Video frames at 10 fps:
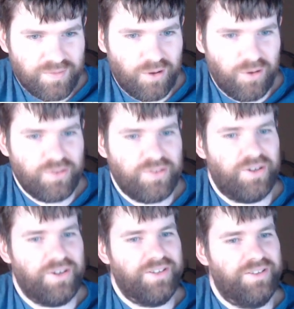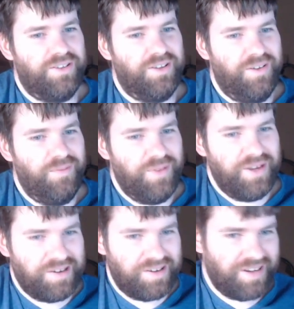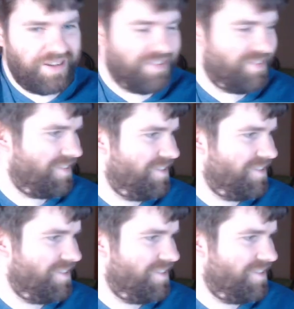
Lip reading: Oh, sorry, the MakerCast.